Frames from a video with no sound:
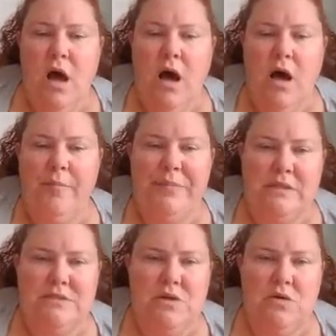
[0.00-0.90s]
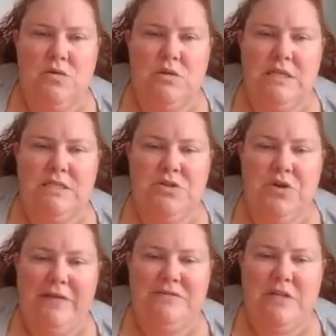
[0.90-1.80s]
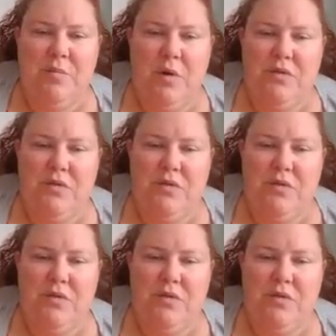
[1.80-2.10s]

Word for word: Um, so these graphs are